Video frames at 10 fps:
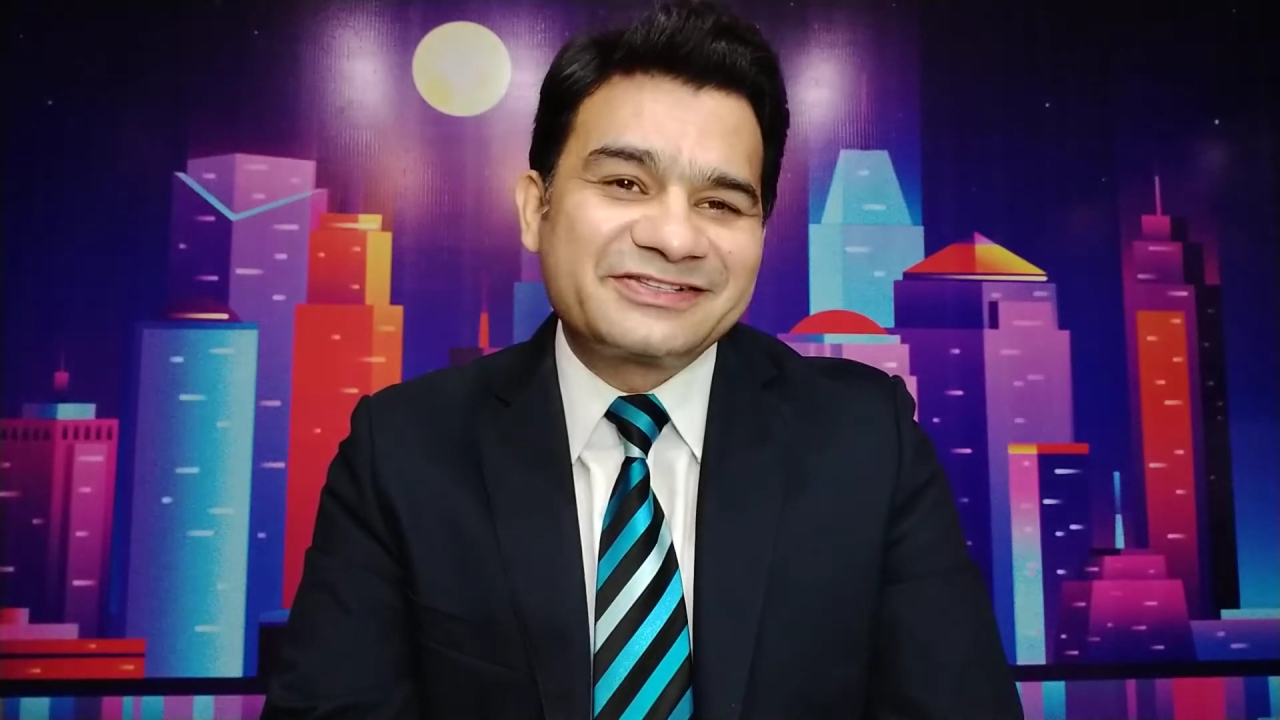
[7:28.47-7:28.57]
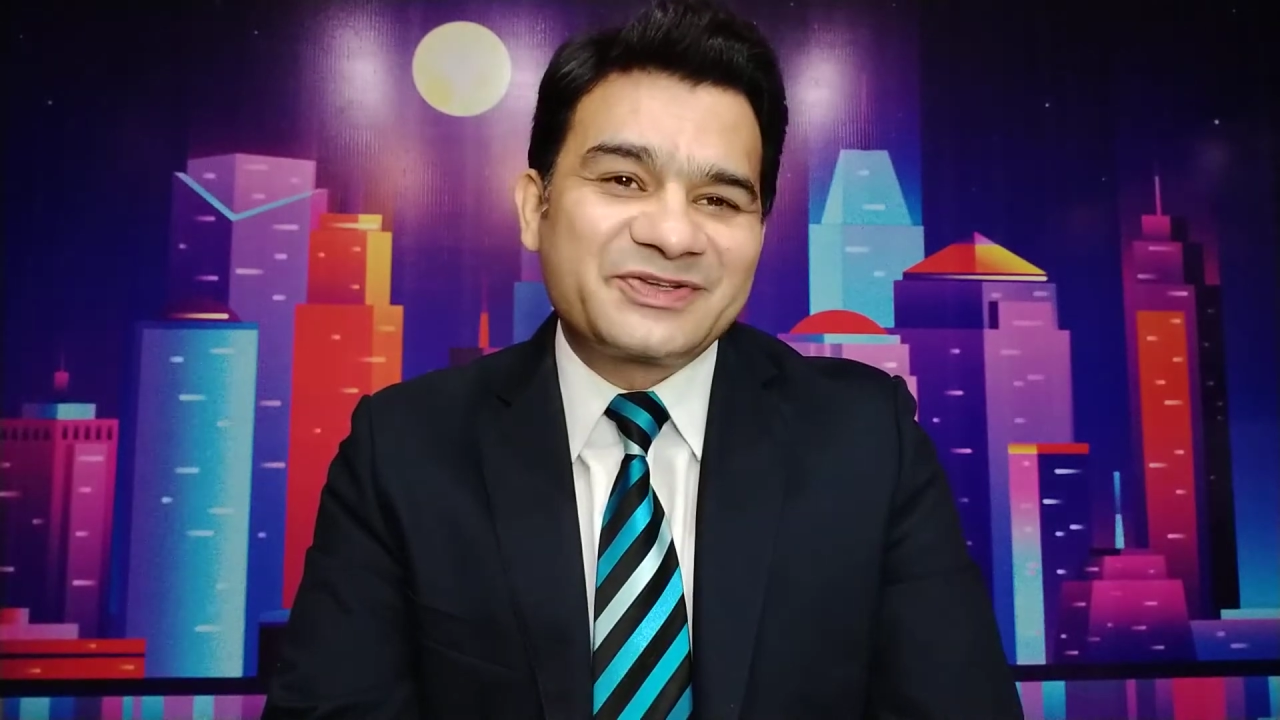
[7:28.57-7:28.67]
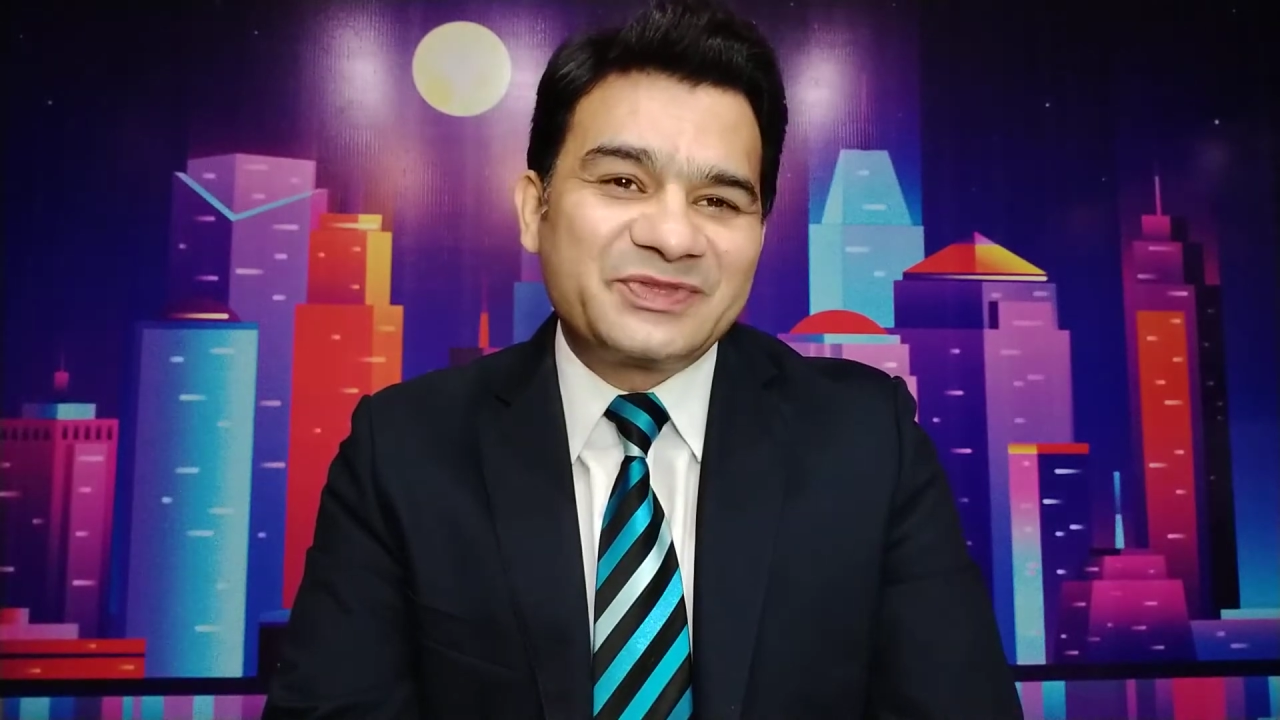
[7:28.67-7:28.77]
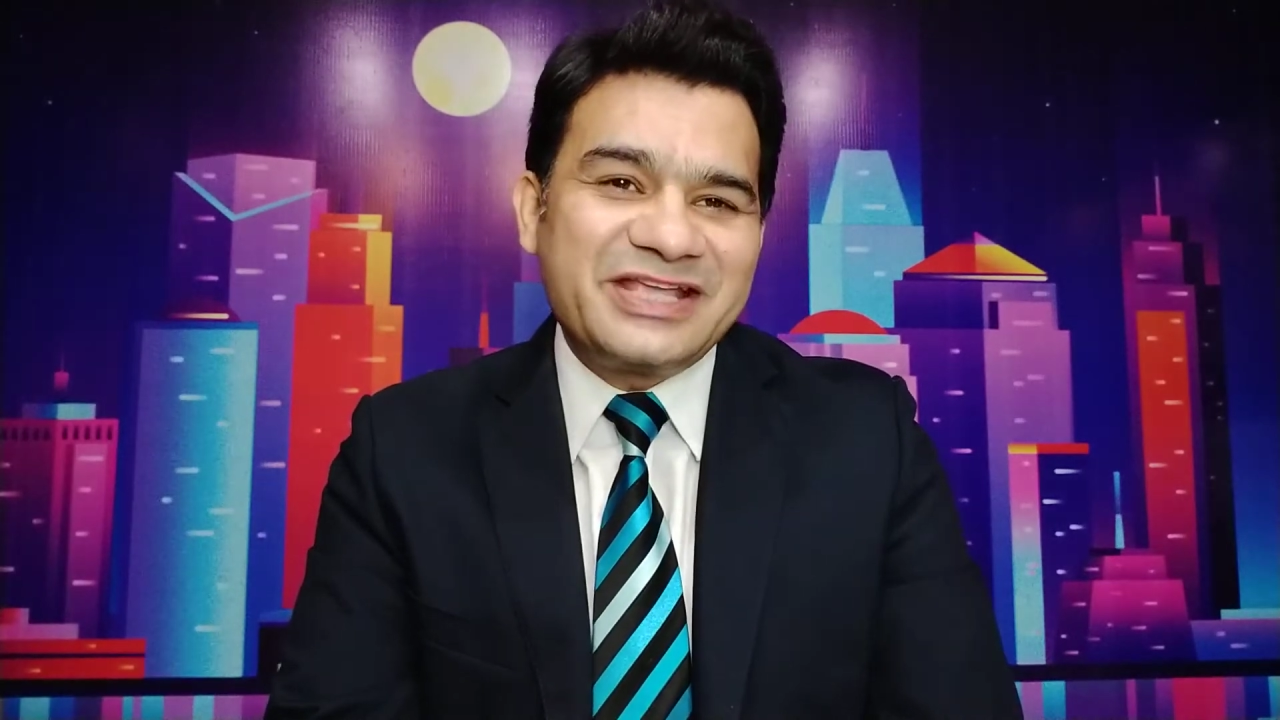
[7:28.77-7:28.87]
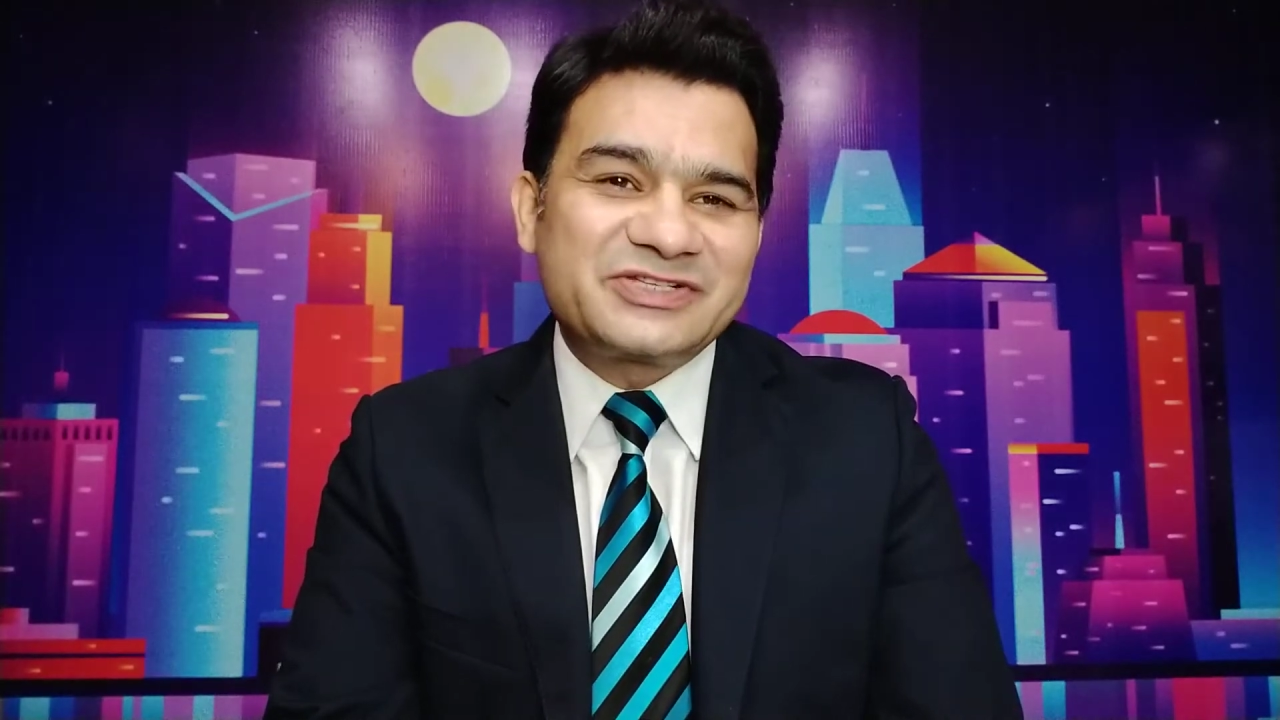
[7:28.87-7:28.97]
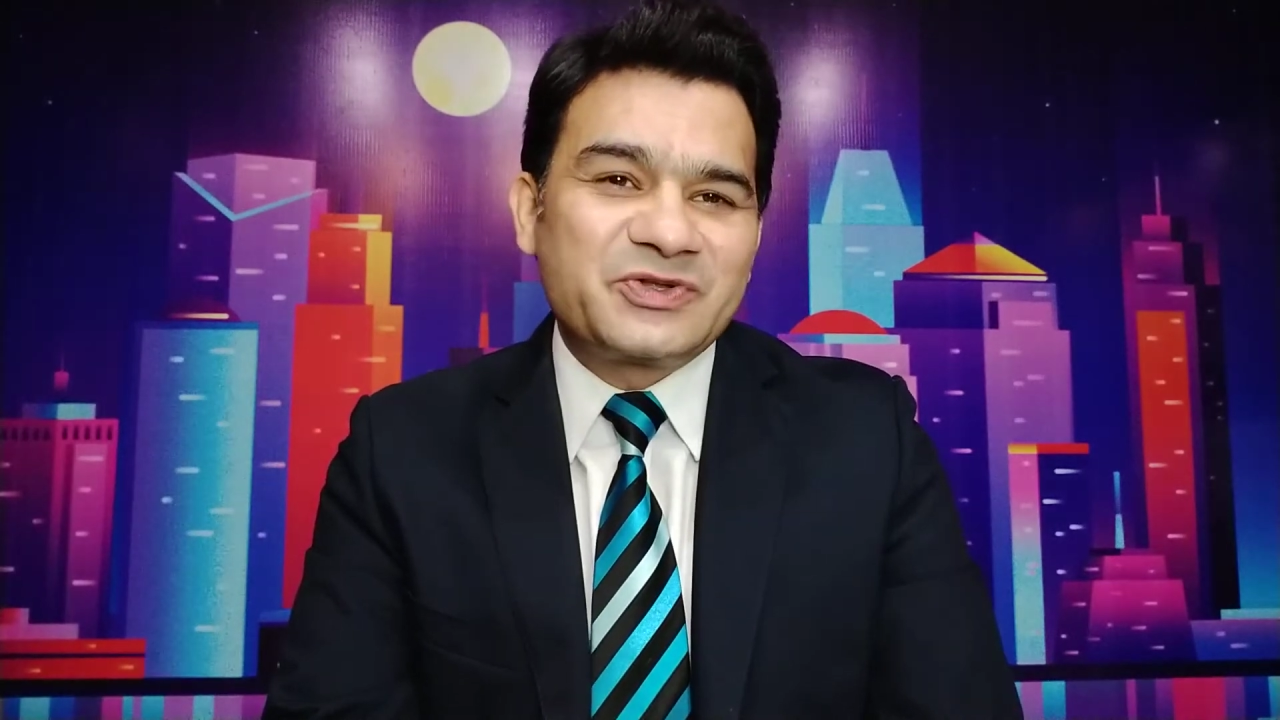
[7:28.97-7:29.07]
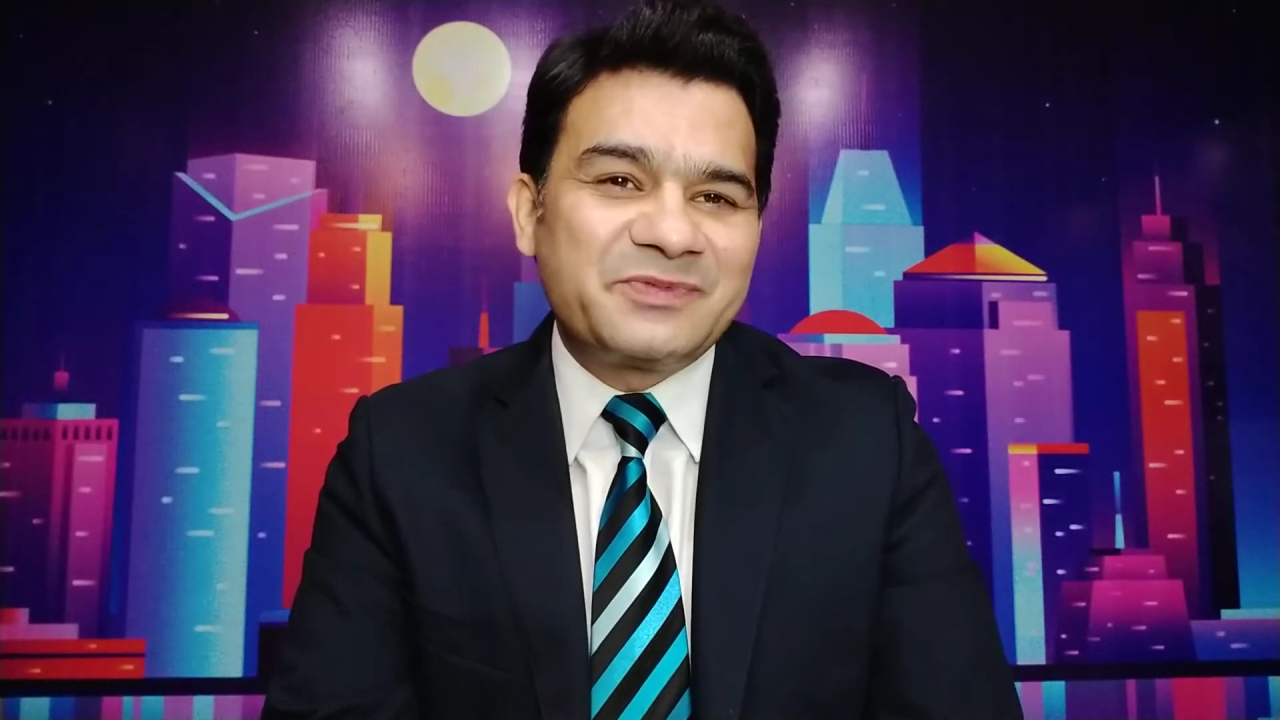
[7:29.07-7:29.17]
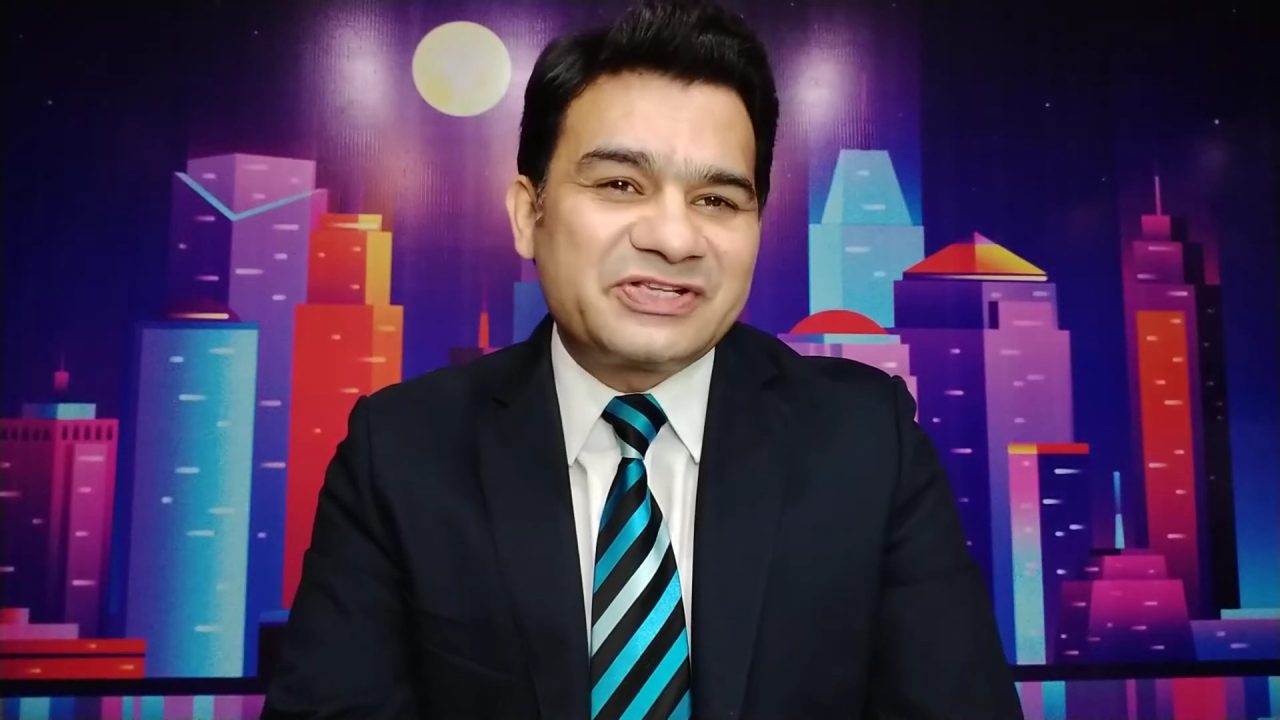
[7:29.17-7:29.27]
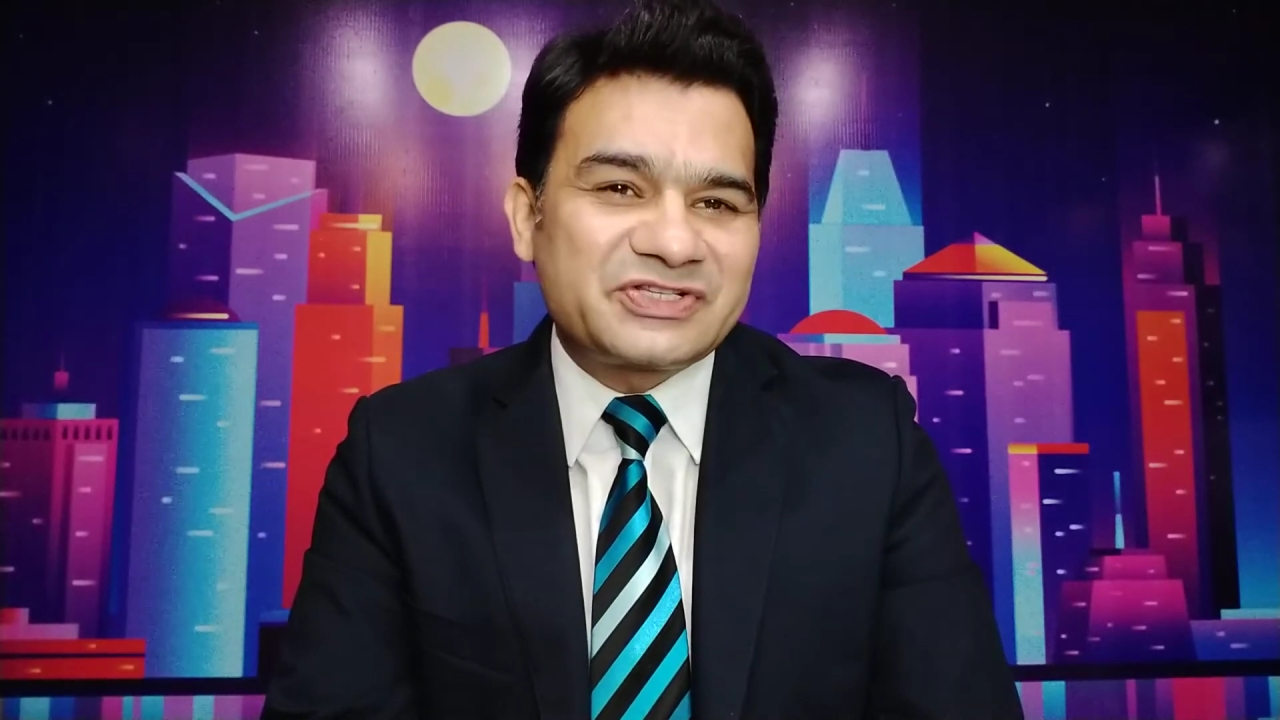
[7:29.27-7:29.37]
So these could be